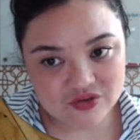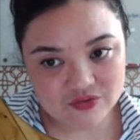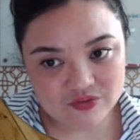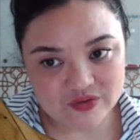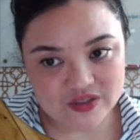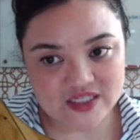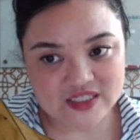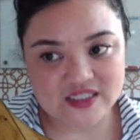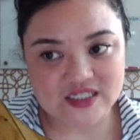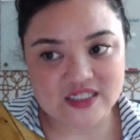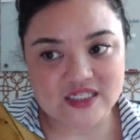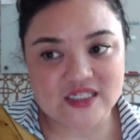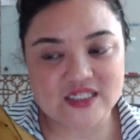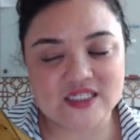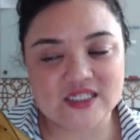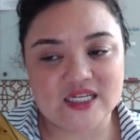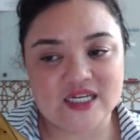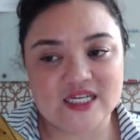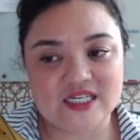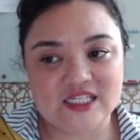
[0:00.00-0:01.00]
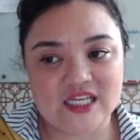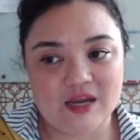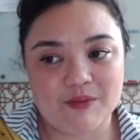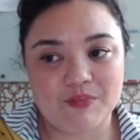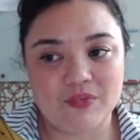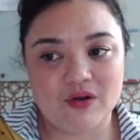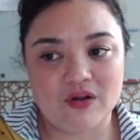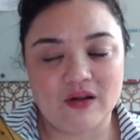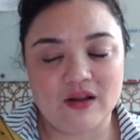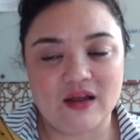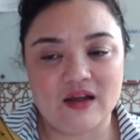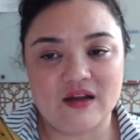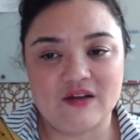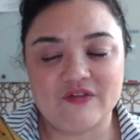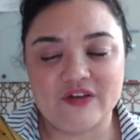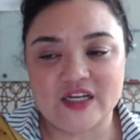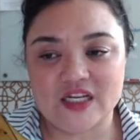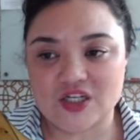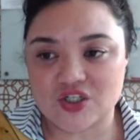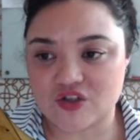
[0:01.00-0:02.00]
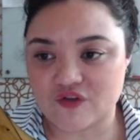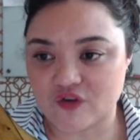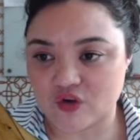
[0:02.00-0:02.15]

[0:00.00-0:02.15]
This is an example of an interval